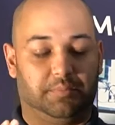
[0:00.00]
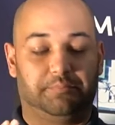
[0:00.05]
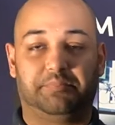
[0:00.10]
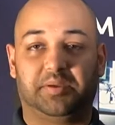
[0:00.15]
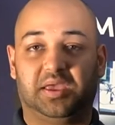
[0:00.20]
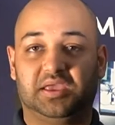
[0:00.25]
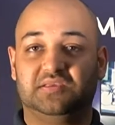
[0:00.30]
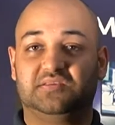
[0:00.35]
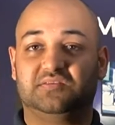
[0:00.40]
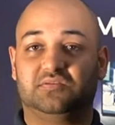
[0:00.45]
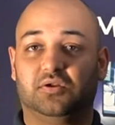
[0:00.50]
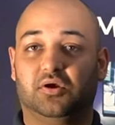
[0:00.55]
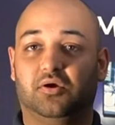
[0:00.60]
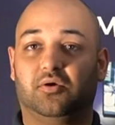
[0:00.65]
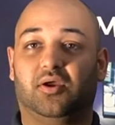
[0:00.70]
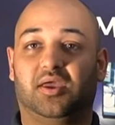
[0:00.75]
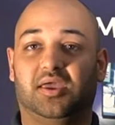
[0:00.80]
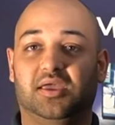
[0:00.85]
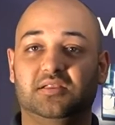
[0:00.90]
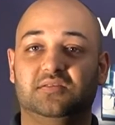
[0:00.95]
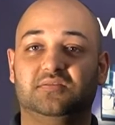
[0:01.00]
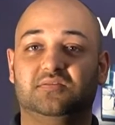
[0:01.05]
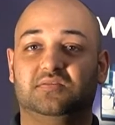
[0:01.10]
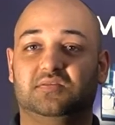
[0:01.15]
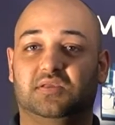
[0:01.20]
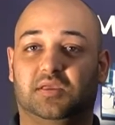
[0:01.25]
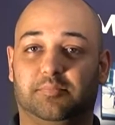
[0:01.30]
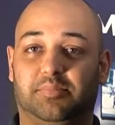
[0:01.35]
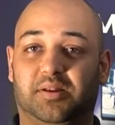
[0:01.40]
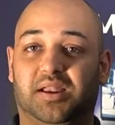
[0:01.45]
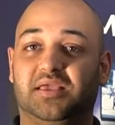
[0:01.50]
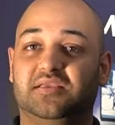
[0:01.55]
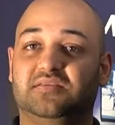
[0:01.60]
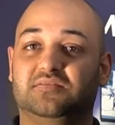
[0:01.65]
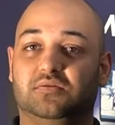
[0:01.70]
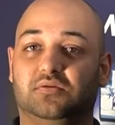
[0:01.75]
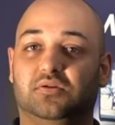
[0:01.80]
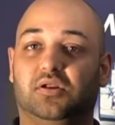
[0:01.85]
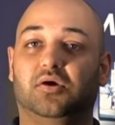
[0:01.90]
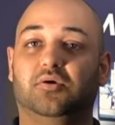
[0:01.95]
bass note hits, it plays
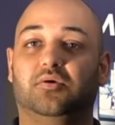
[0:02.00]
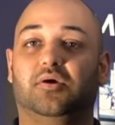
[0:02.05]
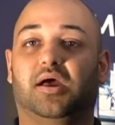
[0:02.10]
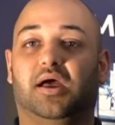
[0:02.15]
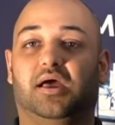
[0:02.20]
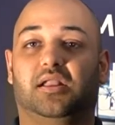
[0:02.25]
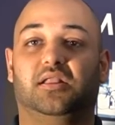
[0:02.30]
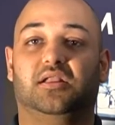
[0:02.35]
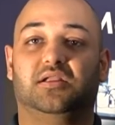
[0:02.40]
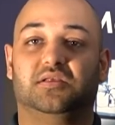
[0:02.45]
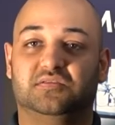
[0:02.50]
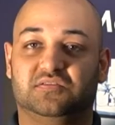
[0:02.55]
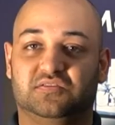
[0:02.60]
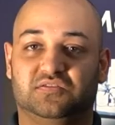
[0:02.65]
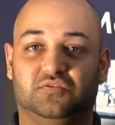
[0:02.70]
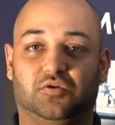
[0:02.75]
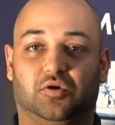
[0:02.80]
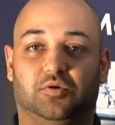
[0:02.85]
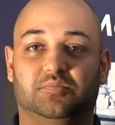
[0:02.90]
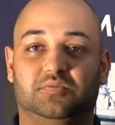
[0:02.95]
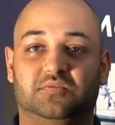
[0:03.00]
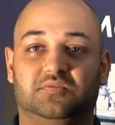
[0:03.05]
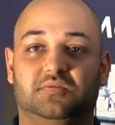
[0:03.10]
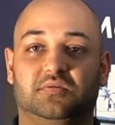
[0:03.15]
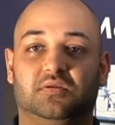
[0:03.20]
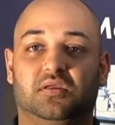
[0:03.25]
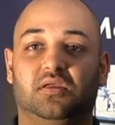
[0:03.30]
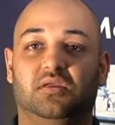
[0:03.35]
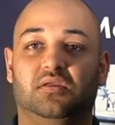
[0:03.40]
a note and then it stops.